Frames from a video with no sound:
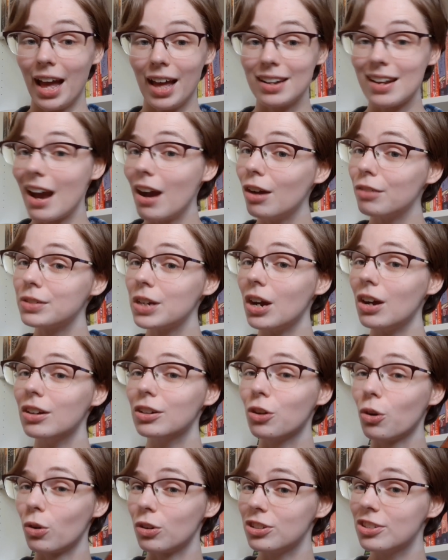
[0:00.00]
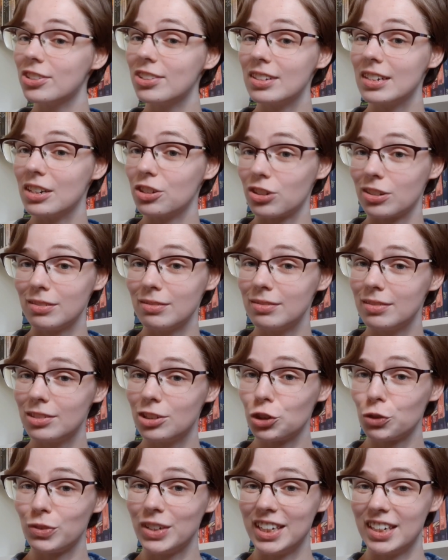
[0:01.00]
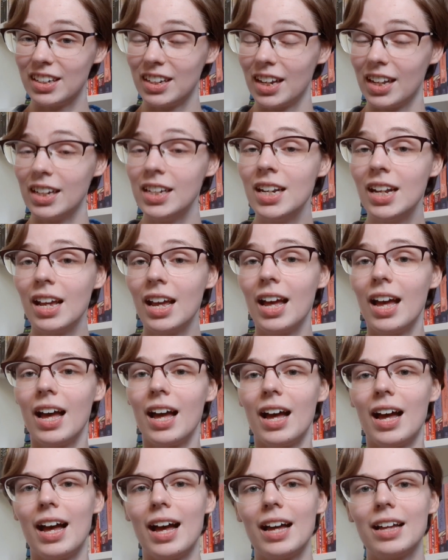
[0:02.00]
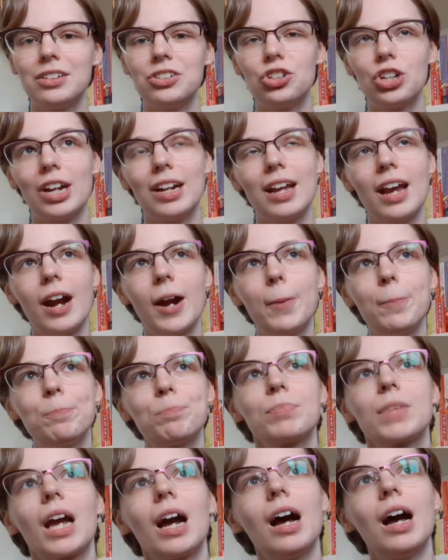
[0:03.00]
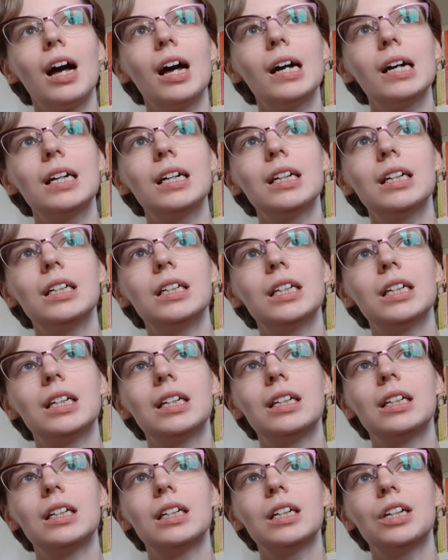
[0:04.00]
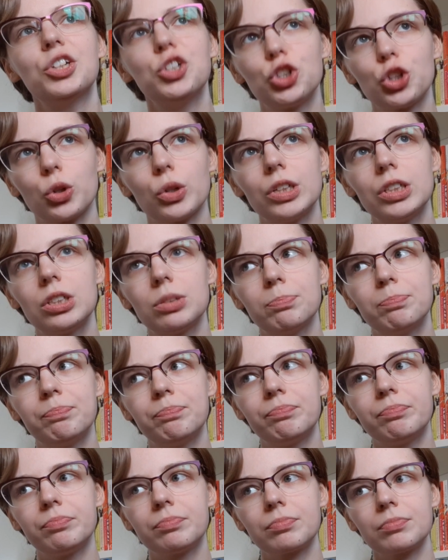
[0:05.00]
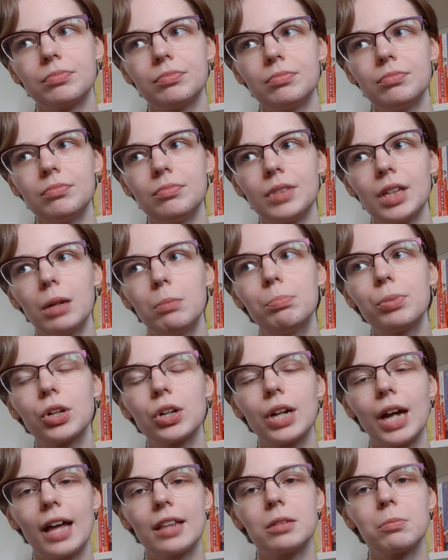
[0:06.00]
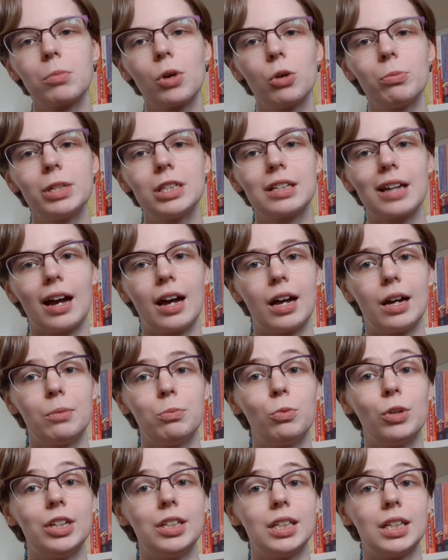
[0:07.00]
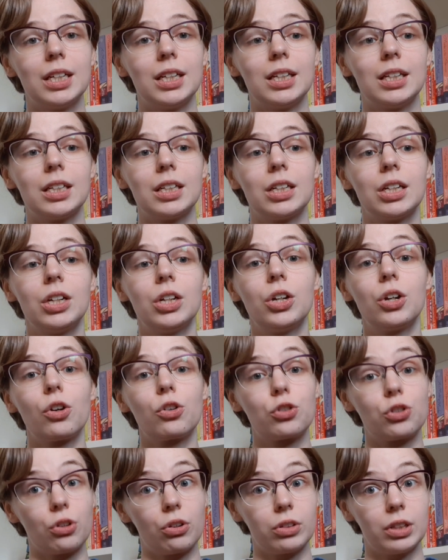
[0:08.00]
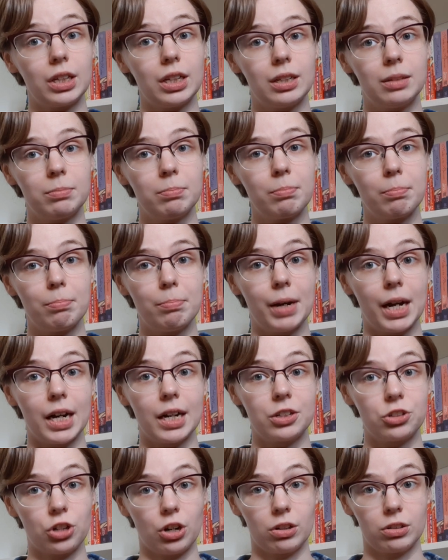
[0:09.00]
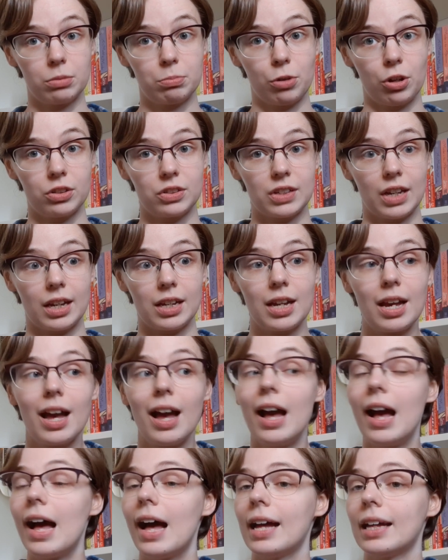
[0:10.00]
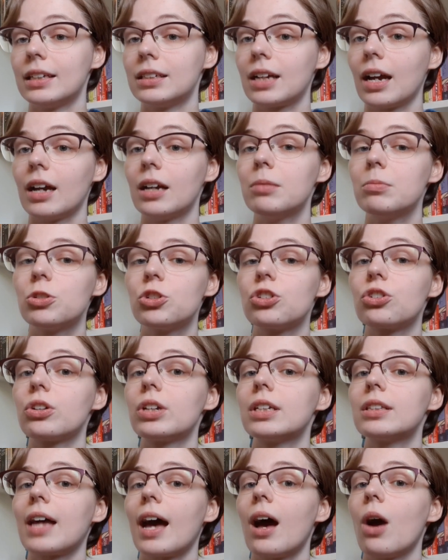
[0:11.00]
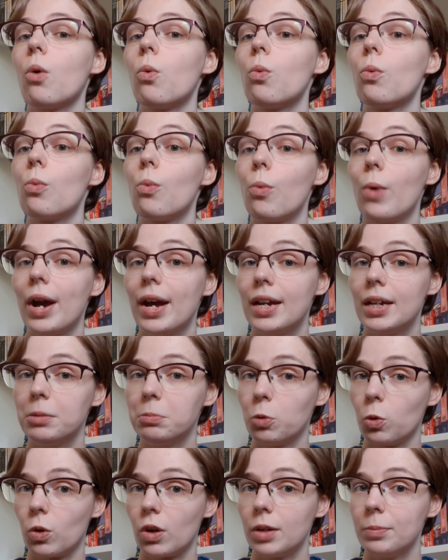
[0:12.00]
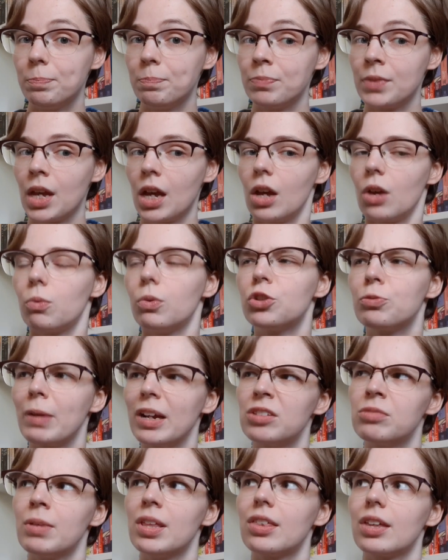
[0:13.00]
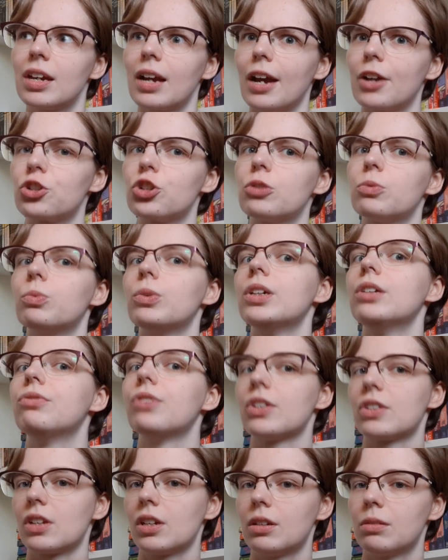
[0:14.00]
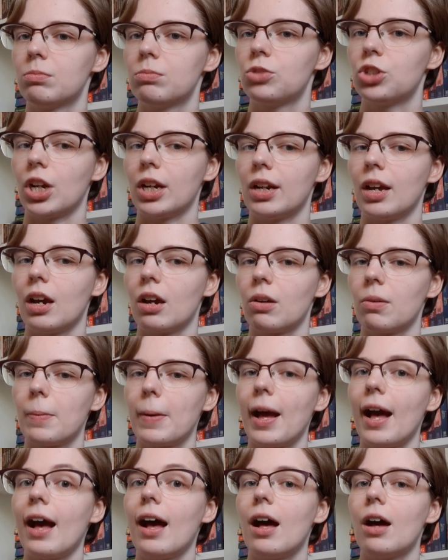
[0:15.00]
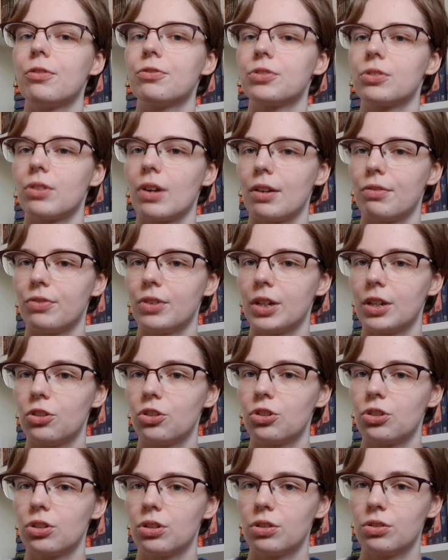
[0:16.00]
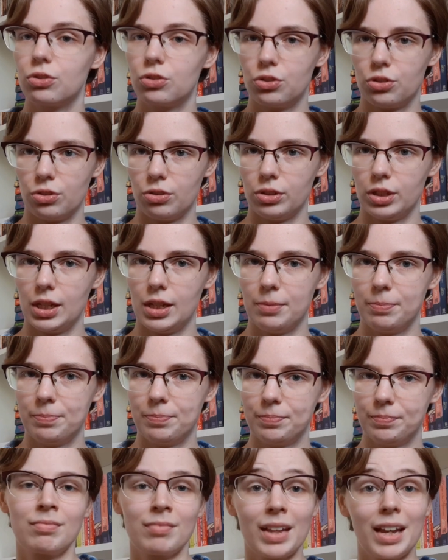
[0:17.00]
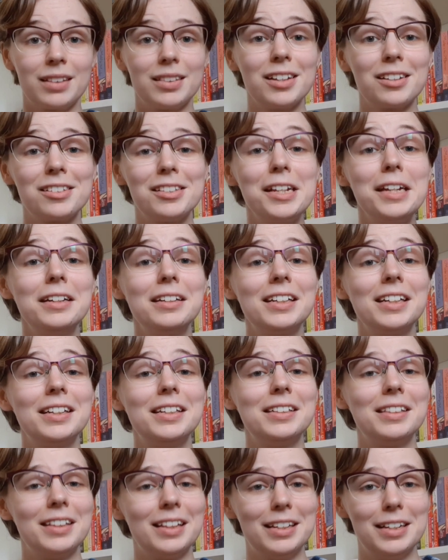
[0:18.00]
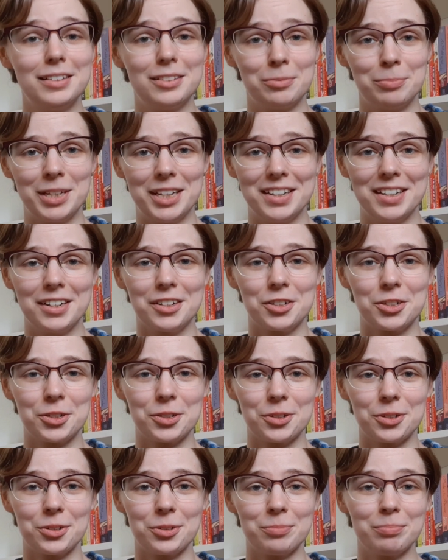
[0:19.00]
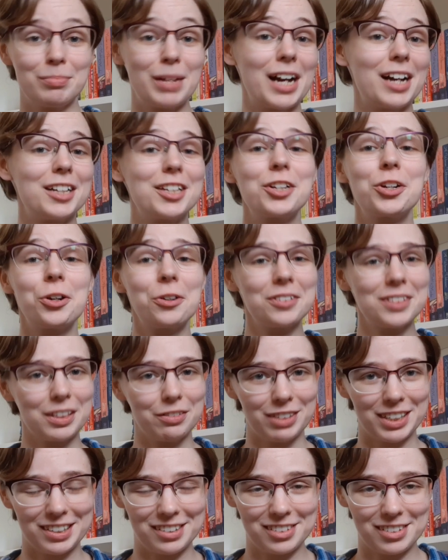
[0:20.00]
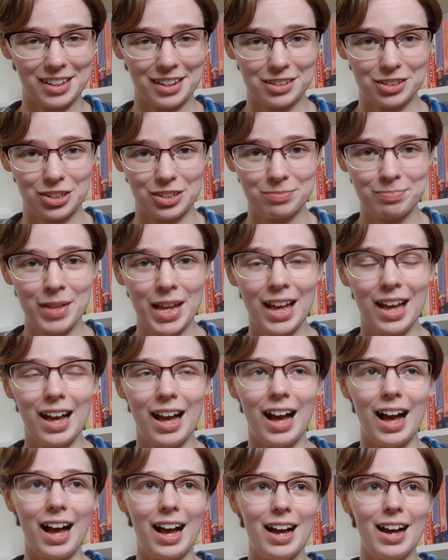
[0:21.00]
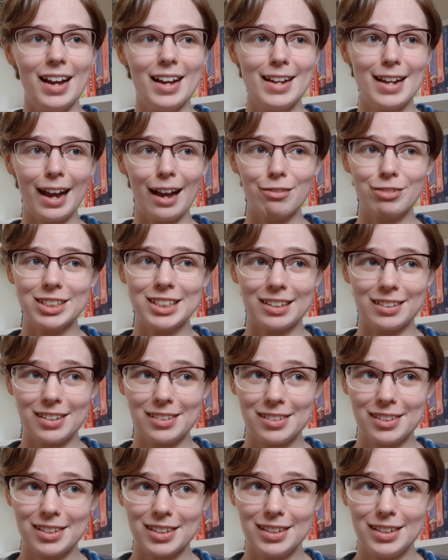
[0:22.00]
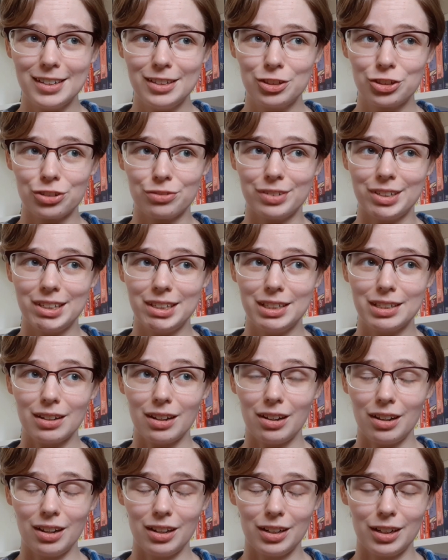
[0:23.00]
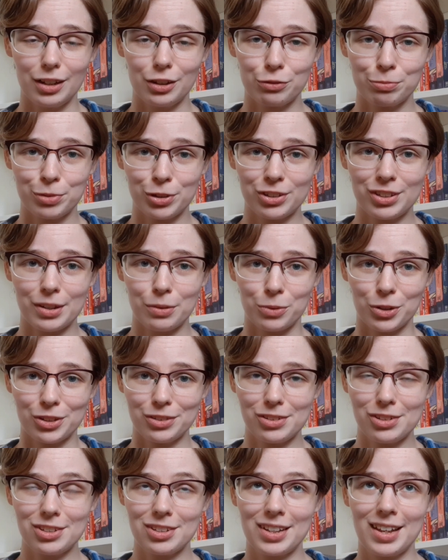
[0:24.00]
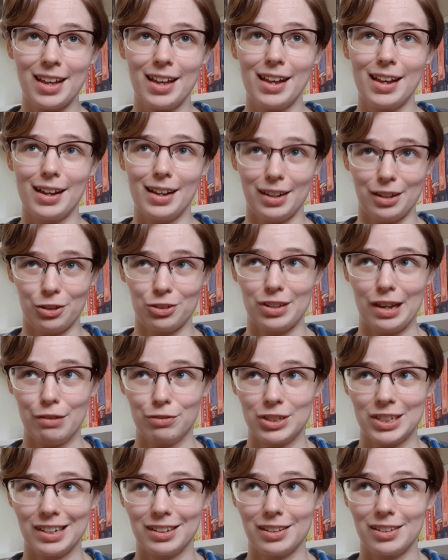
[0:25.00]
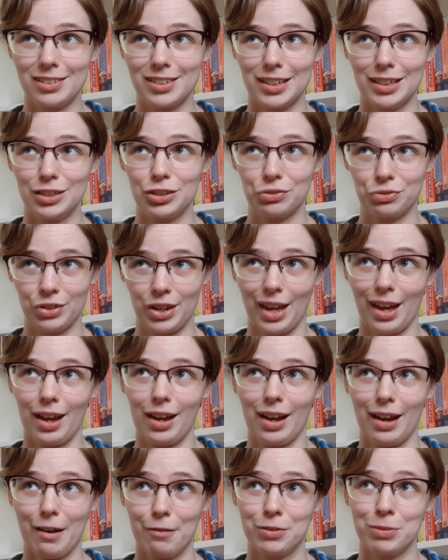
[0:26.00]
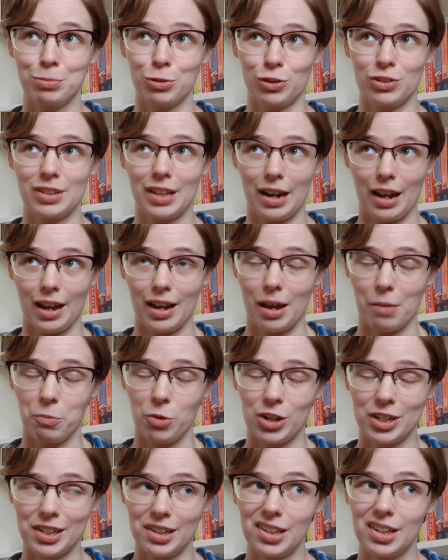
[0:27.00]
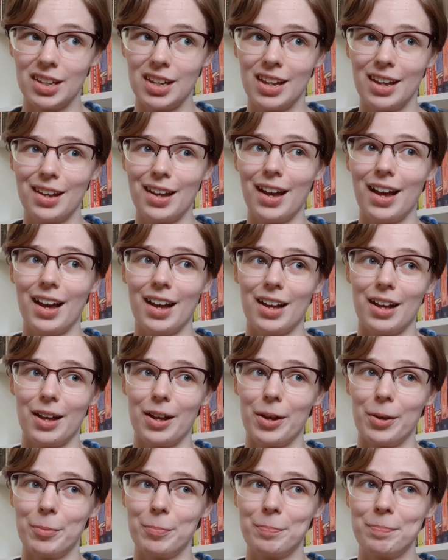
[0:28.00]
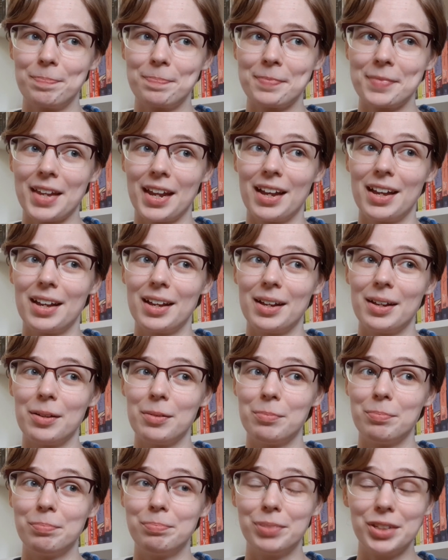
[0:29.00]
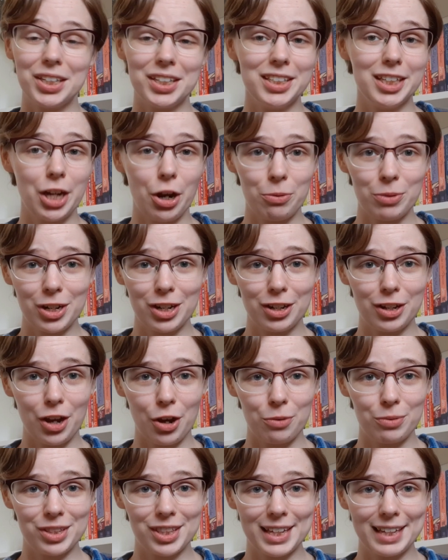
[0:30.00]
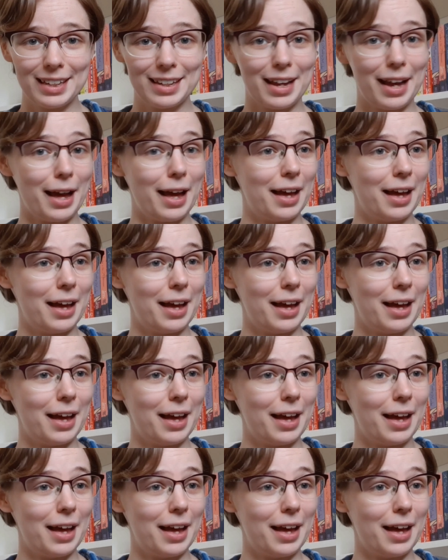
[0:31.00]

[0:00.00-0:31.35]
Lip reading: And now I've got a gorgeous edition to read it in. And Jane Eyre, I enjoyed, but at the moment I'm reading Shirley by Charlotte Bronte, and I'm enjoying that way more, which makes me think I should revisit Jane Eyre after I finish Shirley. This neatly leads me into my currently reading section. I have a tendency to read a lot of books at once. I also have a tendency to forget half the books that I am reading. But we're gonna go with it.